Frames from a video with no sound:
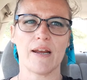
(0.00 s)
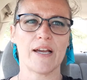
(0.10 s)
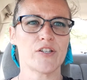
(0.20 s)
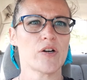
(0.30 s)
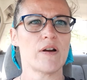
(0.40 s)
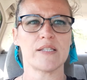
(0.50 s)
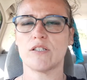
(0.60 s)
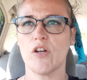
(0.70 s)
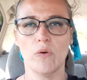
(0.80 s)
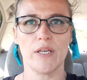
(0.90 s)
And I turned around and
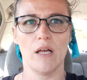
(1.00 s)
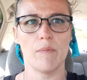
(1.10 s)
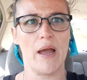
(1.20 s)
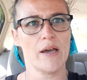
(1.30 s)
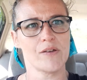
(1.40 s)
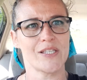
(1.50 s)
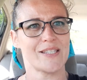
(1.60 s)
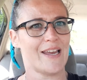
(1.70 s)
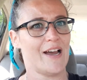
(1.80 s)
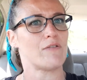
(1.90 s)
said, "Don't yell at my hostess."
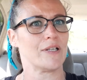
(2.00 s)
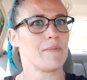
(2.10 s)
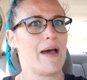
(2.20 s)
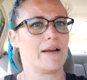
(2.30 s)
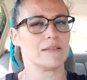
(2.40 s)
I got really mad.